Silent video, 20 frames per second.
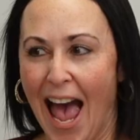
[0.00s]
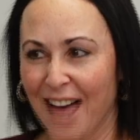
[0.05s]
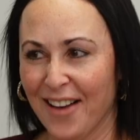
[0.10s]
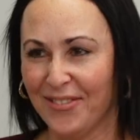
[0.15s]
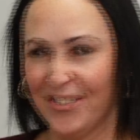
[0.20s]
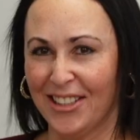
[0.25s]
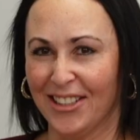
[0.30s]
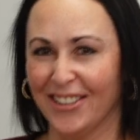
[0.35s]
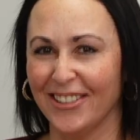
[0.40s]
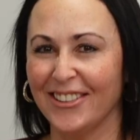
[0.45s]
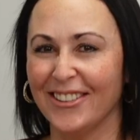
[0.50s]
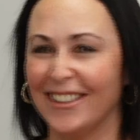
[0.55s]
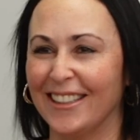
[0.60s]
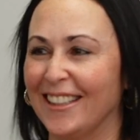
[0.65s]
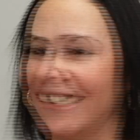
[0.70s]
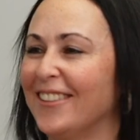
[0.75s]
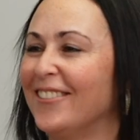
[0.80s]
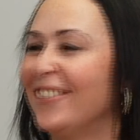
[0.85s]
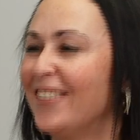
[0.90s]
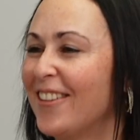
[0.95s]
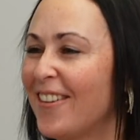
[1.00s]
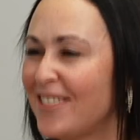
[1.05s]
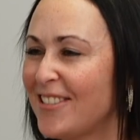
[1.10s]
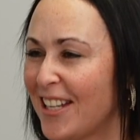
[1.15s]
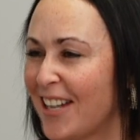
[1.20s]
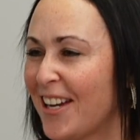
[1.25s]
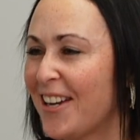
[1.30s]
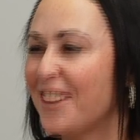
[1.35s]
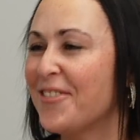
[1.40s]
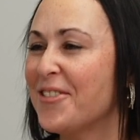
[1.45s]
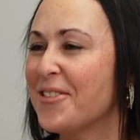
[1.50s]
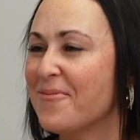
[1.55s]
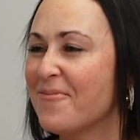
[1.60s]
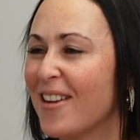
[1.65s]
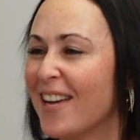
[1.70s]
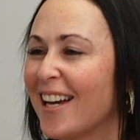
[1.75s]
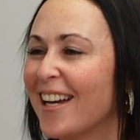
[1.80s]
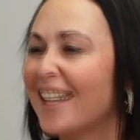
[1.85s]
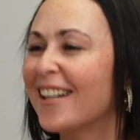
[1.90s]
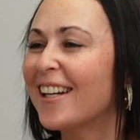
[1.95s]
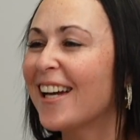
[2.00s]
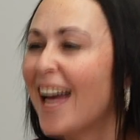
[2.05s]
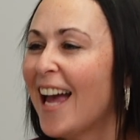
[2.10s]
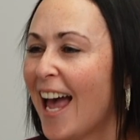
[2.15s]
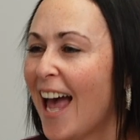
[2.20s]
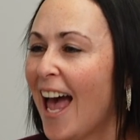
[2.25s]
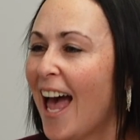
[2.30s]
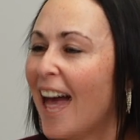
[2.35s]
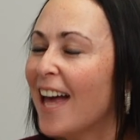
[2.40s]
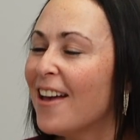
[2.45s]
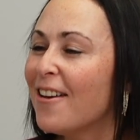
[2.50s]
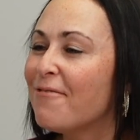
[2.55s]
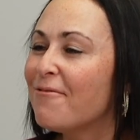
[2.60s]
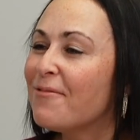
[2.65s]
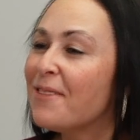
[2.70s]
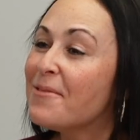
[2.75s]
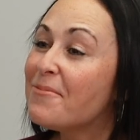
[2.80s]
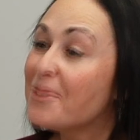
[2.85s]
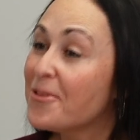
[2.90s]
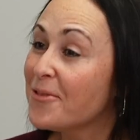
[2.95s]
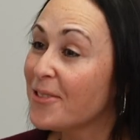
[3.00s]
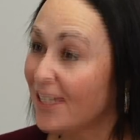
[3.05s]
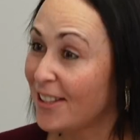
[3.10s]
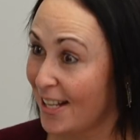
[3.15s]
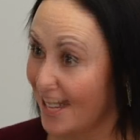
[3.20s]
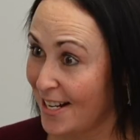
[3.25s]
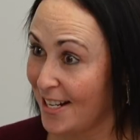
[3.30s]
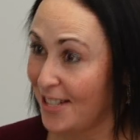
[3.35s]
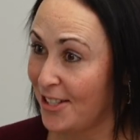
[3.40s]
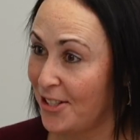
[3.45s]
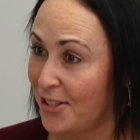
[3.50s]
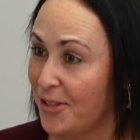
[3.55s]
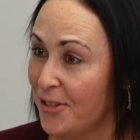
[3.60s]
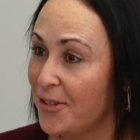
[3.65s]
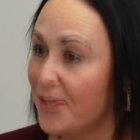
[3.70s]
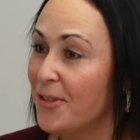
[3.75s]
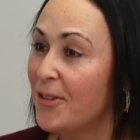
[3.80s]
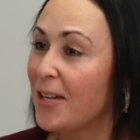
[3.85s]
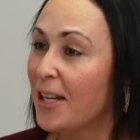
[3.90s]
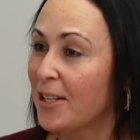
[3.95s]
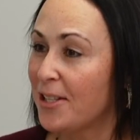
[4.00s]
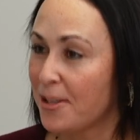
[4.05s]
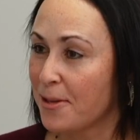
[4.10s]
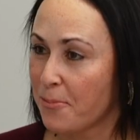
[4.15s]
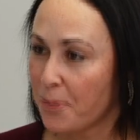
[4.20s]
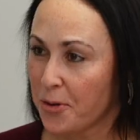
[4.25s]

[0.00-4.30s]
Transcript: Absolutely. Love to have you back. If people would like to get some